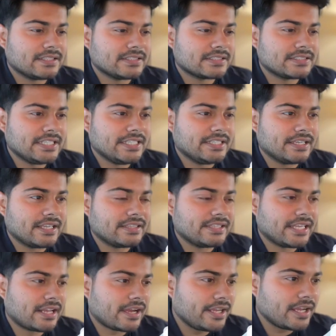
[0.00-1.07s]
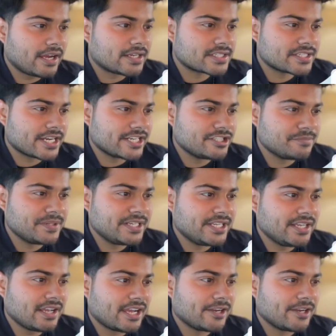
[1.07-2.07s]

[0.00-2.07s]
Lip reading: see, then I asked ChatGPT,